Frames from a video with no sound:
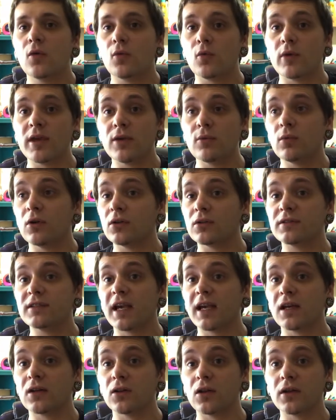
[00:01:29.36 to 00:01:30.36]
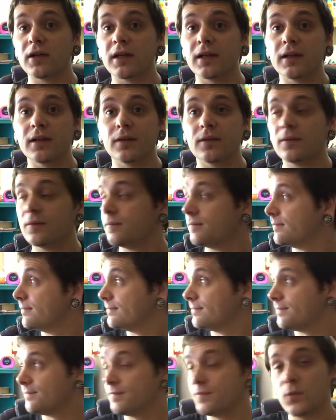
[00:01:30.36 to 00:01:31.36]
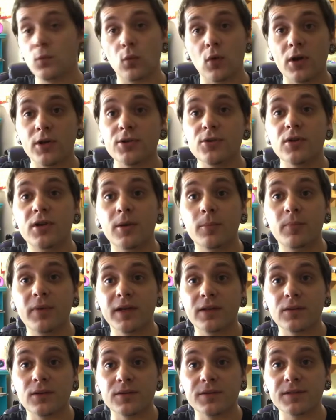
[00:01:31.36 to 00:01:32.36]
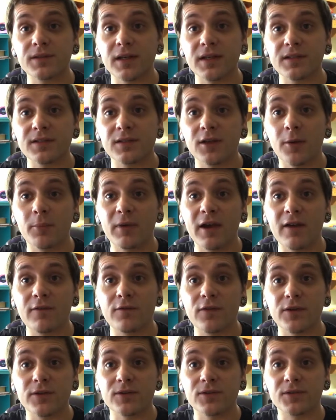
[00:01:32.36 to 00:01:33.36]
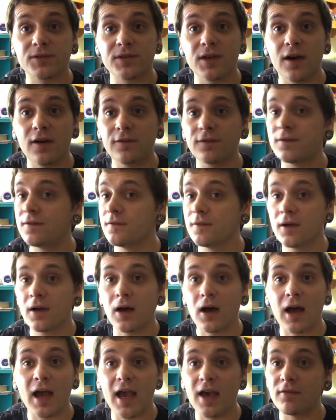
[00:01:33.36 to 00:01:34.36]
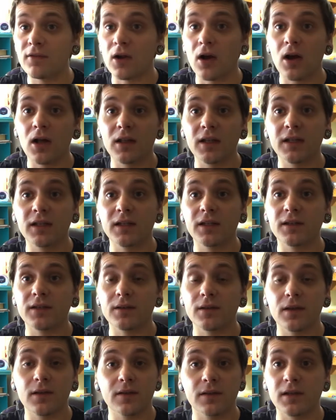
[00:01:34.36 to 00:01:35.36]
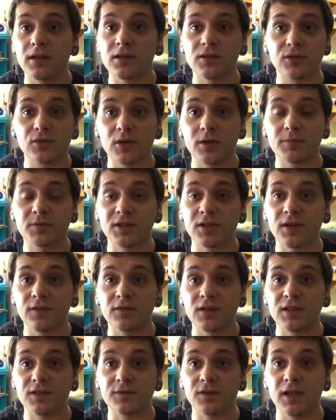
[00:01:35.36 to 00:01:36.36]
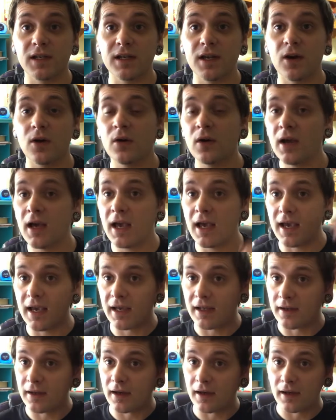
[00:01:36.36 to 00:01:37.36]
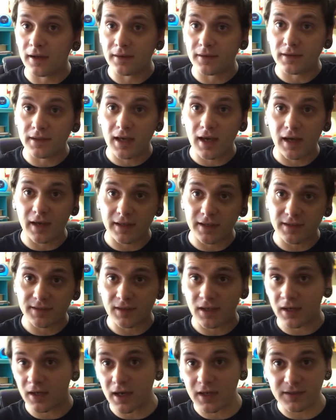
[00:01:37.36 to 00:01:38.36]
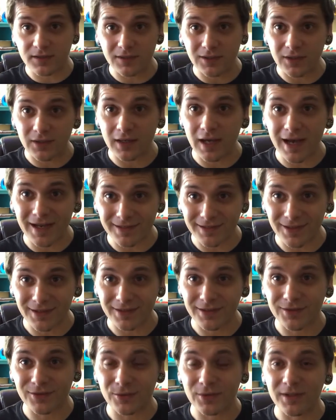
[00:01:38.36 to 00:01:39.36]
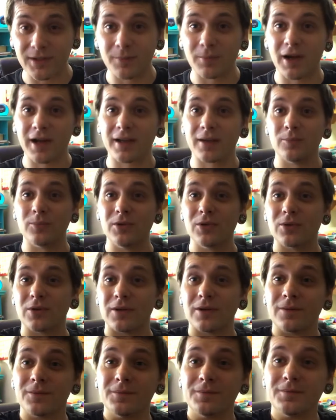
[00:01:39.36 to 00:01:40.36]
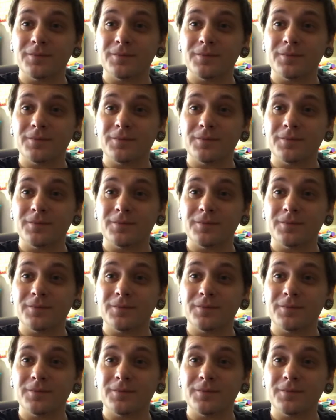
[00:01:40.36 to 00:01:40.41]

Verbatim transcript: we will take a look at where you can pick those things up at for yourself. I'll have it all in the description of this video. And yeah, I guess I'll see you guys on the screen in my computer.